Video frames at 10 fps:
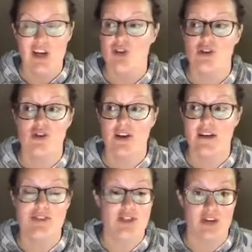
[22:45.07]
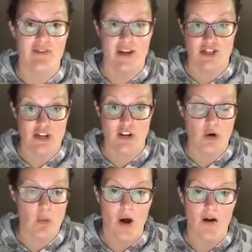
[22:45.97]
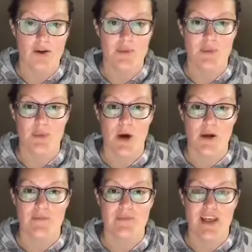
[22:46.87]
You don't have to shove that shit under a rug, right?